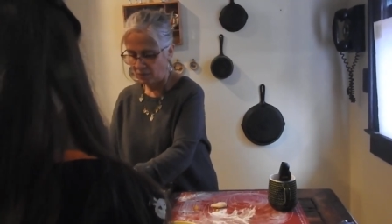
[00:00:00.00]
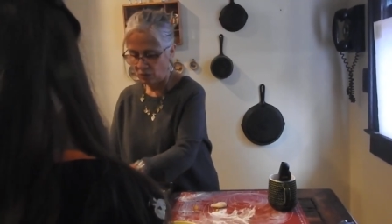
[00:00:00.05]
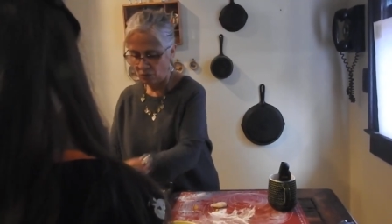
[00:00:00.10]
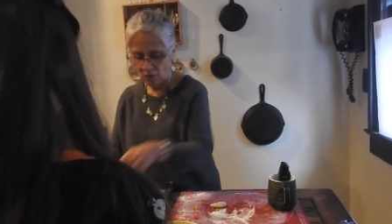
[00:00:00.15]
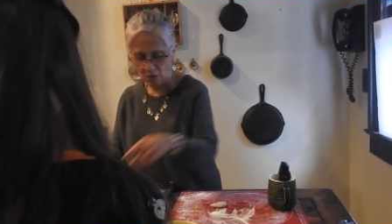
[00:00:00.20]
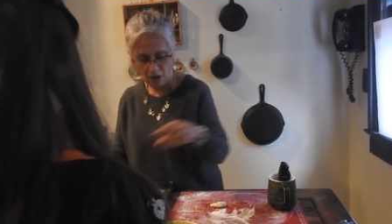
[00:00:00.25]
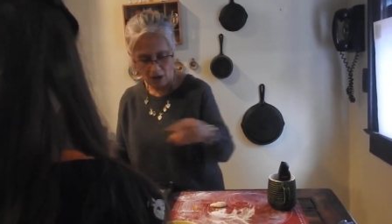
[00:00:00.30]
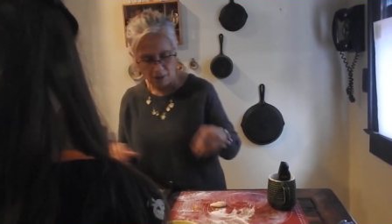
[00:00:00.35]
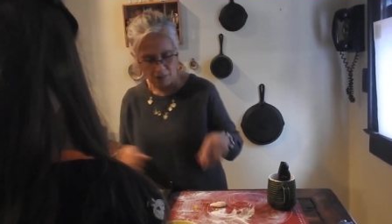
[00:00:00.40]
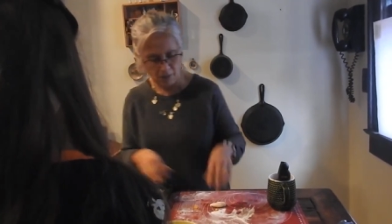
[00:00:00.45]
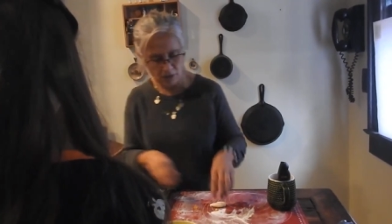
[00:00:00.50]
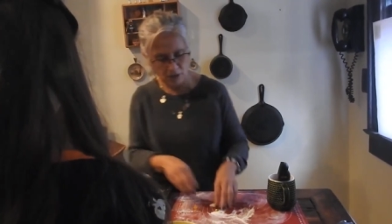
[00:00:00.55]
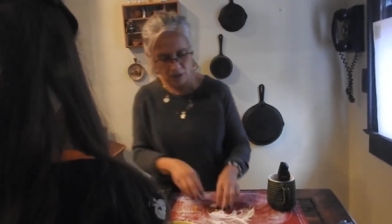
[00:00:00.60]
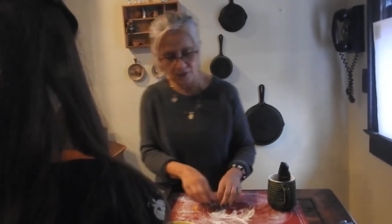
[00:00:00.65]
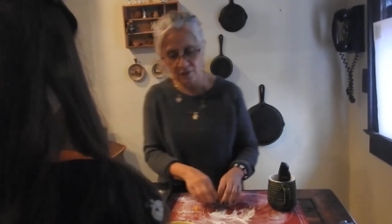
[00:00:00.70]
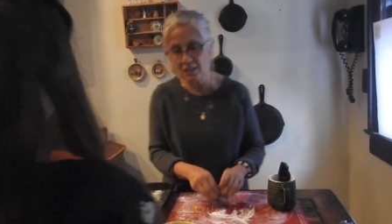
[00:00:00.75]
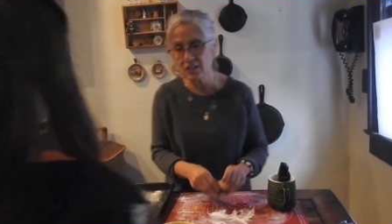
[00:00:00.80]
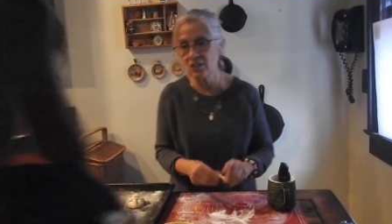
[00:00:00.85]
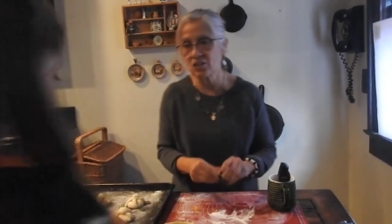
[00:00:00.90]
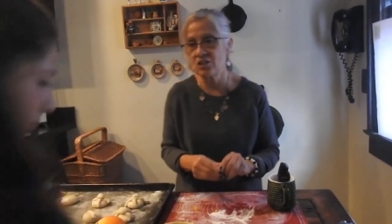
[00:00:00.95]
We're almost
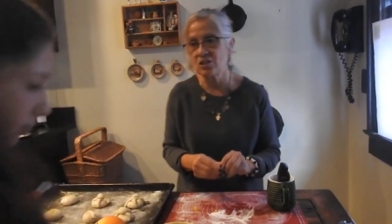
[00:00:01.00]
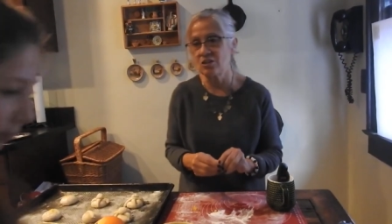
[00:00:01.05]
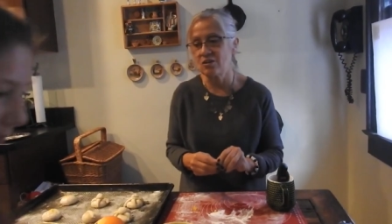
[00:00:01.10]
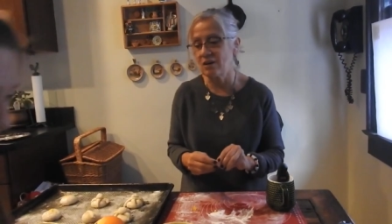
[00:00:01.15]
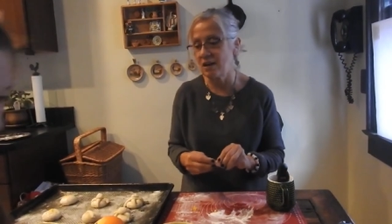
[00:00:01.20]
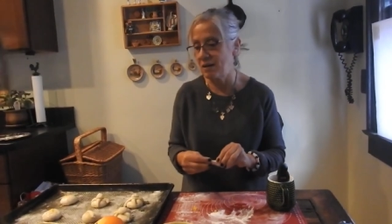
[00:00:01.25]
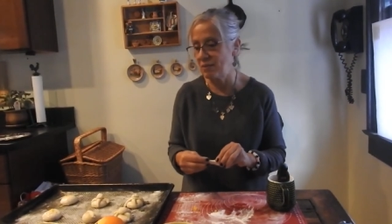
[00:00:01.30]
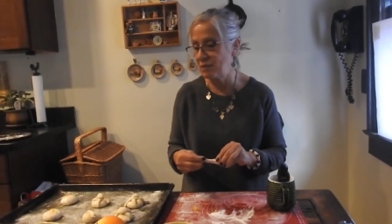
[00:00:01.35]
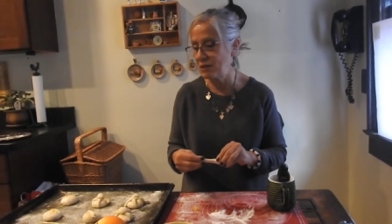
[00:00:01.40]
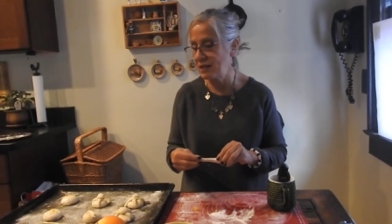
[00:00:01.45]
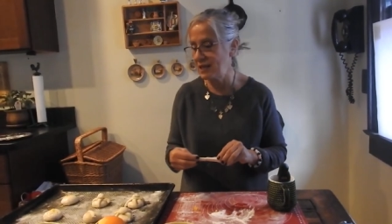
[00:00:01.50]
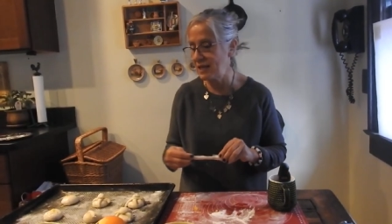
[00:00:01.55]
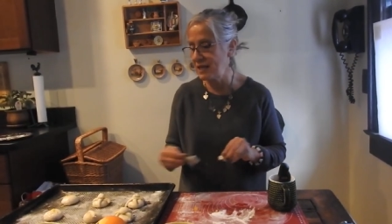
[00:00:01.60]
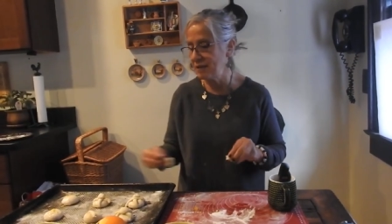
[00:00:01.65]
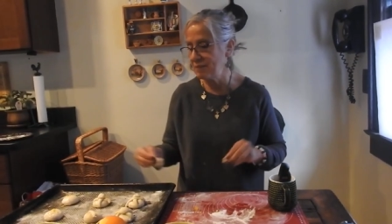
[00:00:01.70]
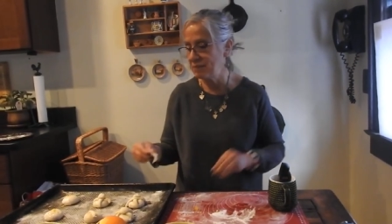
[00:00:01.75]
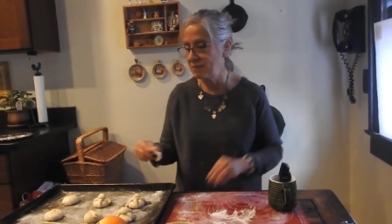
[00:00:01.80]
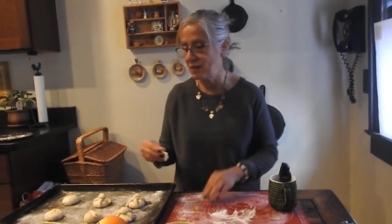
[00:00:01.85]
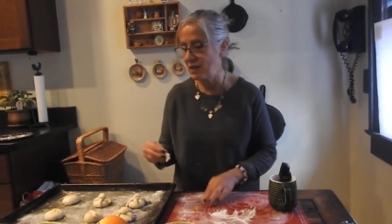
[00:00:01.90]
finished here, Emily.